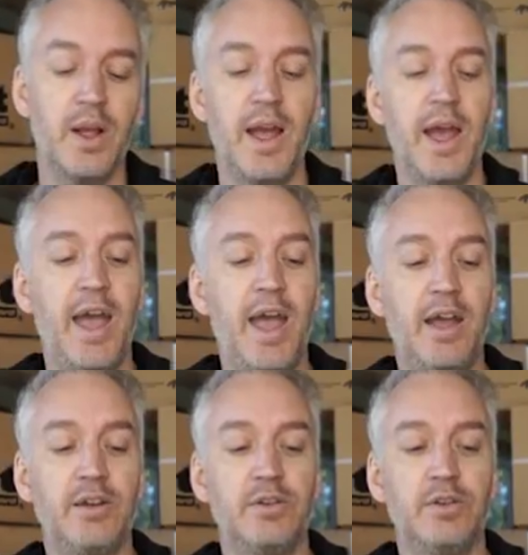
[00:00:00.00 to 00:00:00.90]

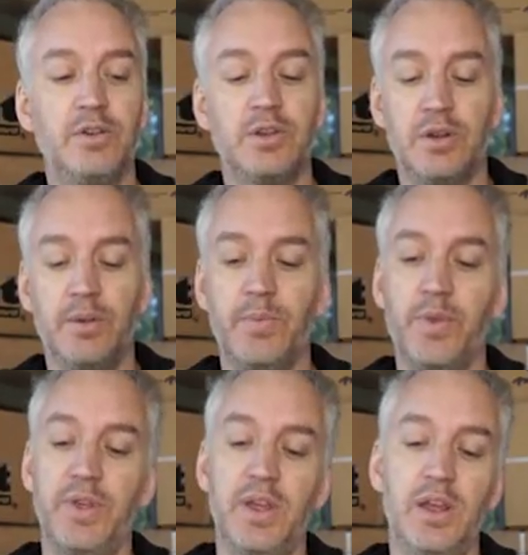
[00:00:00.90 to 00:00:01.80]
and
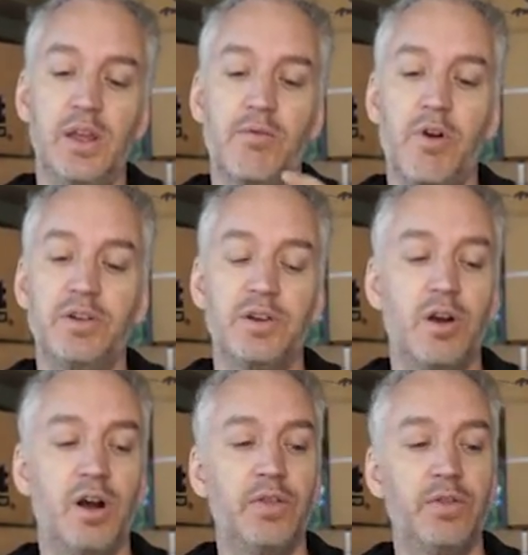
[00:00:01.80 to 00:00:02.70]
the rotor
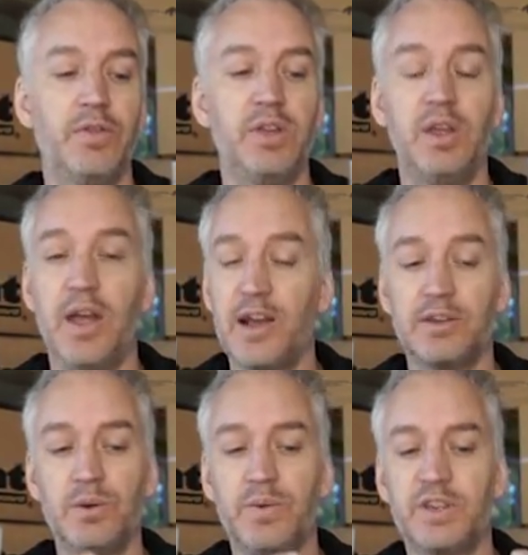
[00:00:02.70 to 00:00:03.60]
on the
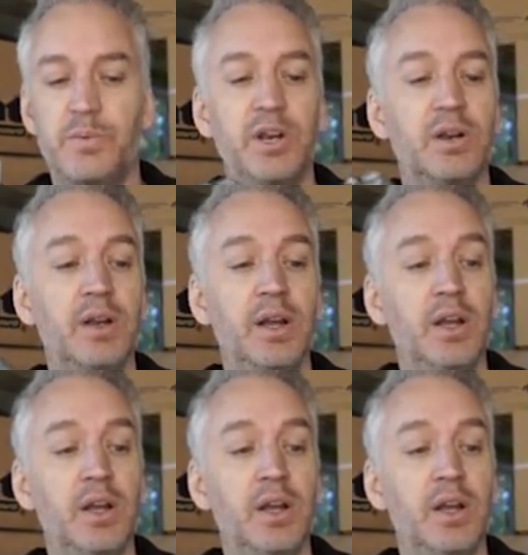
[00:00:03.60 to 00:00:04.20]
axle with a spring.